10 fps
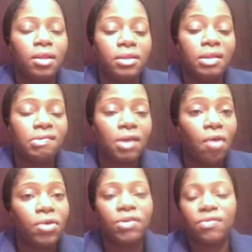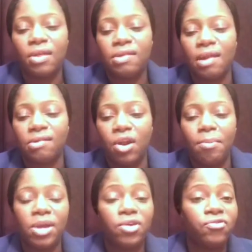discouraged, things that's going to
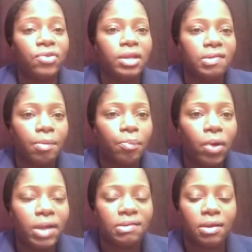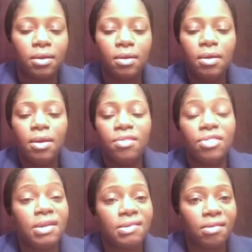make you feel disappointed,
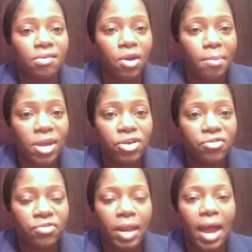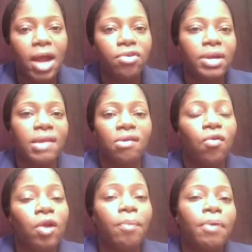things that's going to make you feel angry. That's
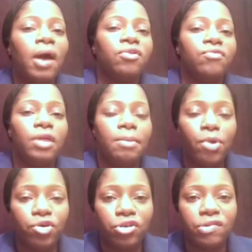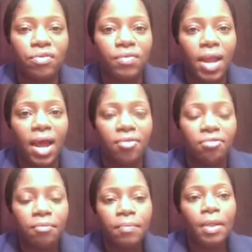all a part of the emotions of life.
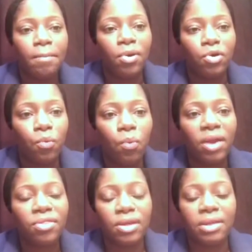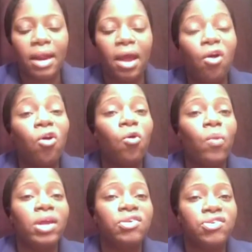But the one thing that I
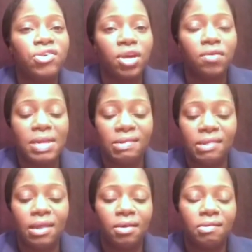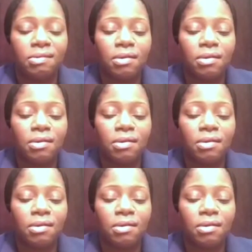always share is this: